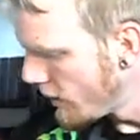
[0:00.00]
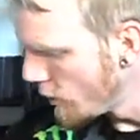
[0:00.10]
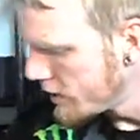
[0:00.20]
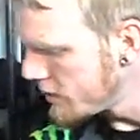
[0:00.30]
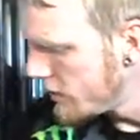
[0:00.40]

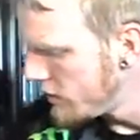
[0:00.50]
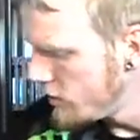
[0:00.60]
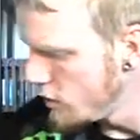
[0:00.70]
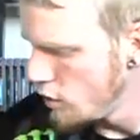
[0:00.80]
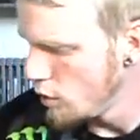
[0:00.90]
went
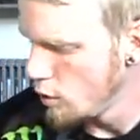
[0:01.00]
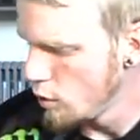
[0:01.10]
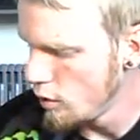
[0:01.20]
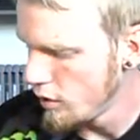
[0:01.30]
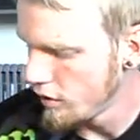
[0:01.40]

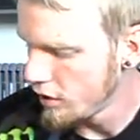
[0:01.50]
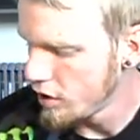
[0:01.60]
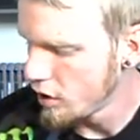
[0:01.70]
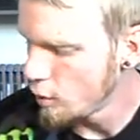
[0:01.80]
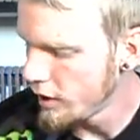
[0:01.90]
to
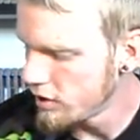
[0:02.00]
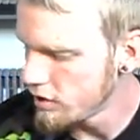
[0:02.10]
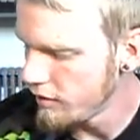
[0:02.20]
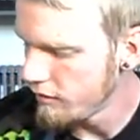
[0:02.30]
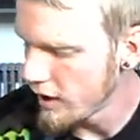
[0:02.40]
Goodwill
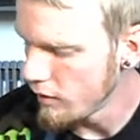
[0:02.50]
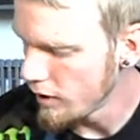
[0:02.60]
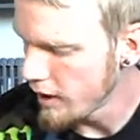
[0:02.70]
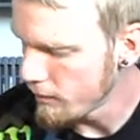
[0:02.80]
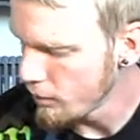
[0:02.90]
and found a
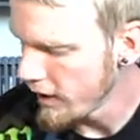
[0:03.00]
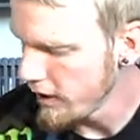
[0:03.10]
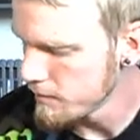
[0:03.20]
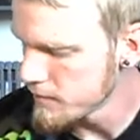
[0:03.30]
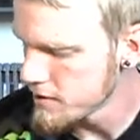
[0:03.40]
couple
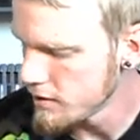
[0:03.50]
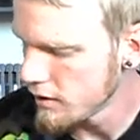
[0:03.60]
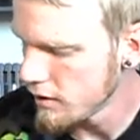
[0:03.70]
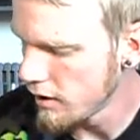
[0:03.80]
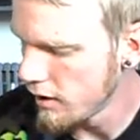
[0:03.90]
games.
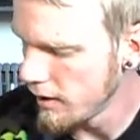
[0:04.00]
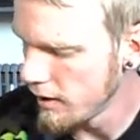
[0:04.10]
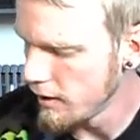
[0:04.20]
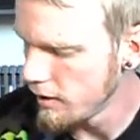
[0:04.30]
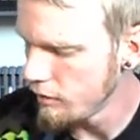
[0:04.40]

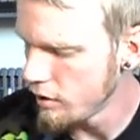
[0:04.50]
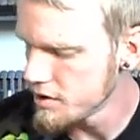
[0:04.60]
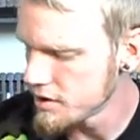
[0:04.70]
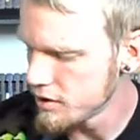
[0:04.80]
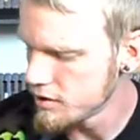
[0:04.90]

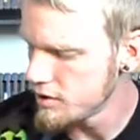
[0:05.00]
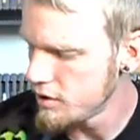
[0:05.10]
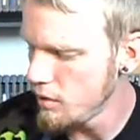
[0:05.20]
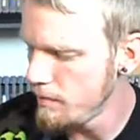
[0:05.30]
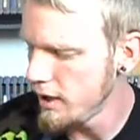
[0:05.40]
First, there's
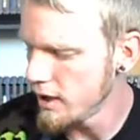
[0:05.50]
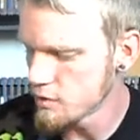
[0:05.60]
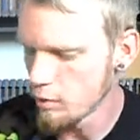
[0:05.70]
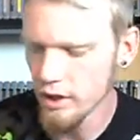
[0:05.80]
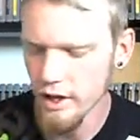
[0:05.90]
2
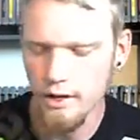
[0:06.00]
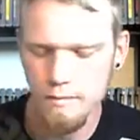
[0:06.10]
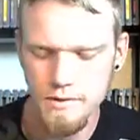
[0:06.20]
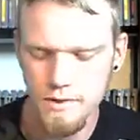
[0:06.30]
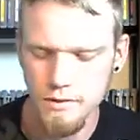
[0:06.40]
PS1
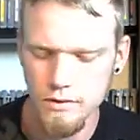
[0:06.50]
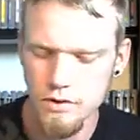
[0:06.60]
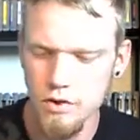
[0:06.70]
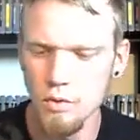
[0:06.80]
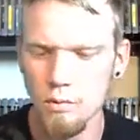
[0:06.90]
games.
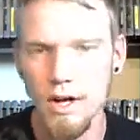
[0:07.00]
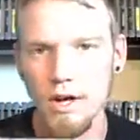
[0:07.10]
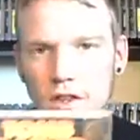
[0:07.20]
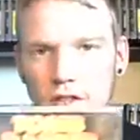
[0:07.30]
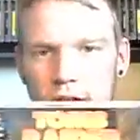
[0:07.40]
Tomb
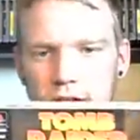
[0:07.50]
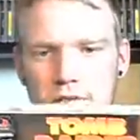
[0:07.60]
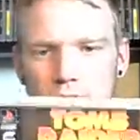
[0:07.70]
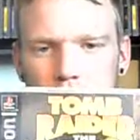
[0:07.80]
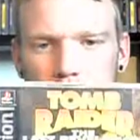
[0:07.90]
Raider: The Last
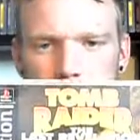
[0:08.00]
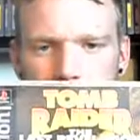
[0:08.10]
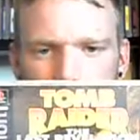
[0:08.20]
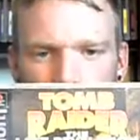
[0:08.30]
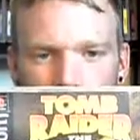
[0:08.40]

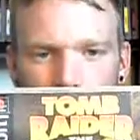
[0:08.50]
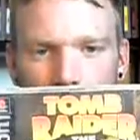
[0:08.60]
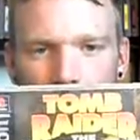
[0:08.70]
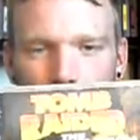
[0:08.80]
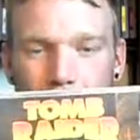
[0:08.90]
Revelation.
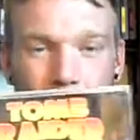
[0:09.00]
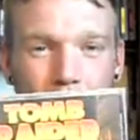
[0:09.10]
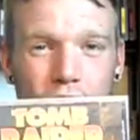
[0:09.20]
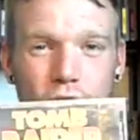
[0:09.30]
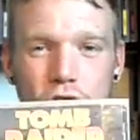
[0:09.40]
I'm
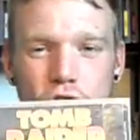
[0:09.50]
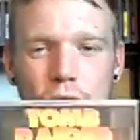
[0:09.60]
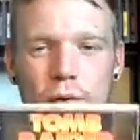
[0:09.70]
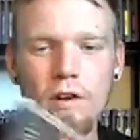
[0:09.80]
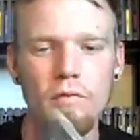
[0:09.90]
not a huge
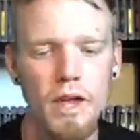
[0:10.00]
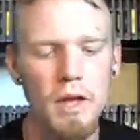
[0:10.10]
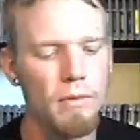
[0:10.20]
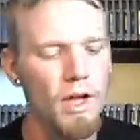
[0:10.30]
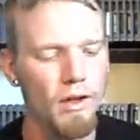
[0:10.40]
Tomb Raider fan,
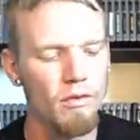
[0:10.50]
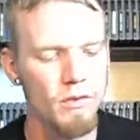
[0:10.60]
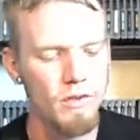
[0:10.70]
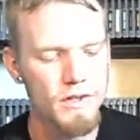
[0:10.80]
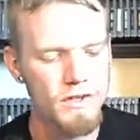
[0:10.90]
but
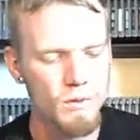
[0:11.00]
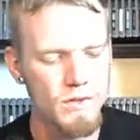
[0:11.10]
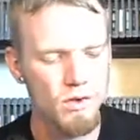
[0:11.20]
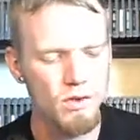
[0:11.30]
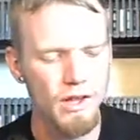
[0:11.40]
this was
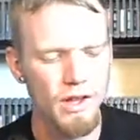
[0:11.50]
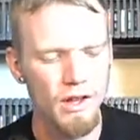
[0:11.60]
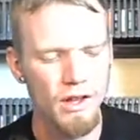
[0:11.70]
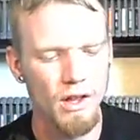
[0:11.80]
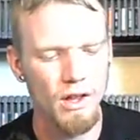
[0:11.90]
only